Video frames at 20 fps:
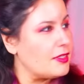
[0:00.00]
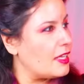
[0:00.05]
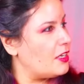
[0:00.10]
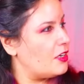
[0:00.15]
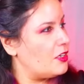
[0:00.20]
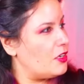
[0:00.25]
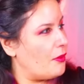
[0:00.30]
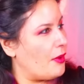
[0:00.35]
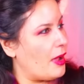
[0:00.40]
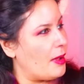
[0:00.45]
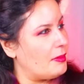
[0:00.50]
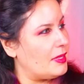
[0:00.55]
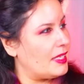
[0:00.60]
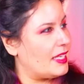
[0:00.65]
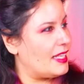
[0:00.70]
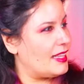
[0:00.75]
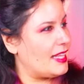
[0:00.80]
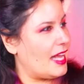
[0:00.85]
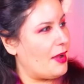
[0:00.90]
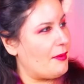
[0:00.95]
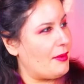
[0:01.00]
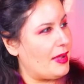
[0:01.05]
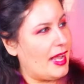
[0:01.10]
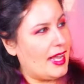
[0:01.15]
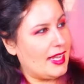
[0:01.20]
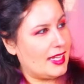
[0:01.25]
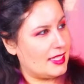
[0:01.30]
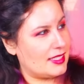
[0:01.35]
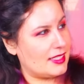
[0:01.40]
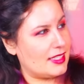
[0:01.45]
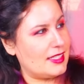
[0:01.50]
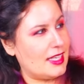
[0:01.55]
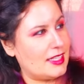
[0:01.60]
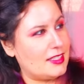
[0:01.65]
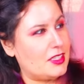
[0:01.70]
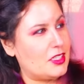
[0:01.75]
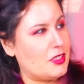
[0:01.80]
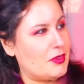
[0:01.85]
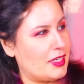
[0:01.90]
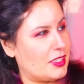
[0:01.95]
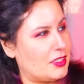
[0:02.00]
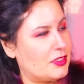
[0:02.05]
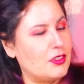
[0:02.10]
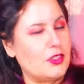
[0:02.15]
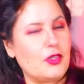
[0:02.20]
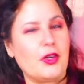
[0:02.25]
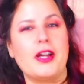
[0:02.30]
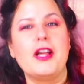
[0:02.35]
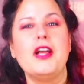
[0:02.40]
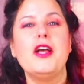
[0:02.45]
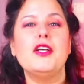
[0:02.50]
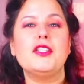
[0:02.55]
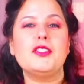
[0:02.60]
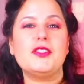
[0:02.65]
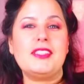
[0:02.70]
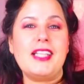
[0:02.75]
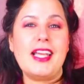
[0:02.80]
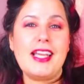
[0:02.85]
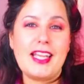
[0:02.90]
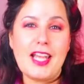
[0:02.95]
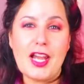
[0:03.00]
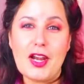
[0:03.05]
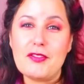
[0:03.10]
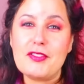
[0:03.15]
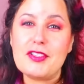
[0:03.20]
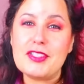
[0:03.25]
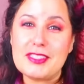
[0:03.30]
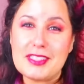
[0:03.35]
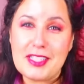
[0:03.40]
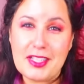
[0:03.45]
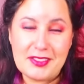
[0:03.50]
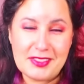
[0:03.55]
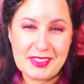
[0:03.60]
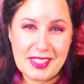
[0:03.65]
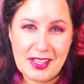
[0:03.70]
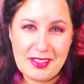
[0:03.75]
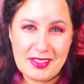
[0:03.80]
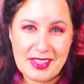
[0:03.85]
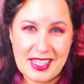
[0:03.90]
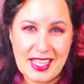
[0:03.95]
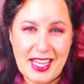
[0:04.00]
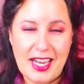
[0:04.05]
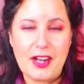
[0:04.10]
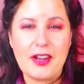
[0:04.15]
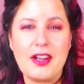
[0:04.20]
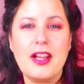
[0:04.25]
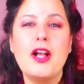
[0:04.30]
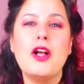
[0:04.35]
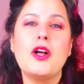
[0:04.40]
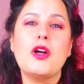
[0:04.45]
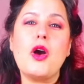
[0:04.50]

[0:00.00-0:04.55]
I don't know why I'm looking that way. I guess because that's the direction of the door. So take care of yourselves out there.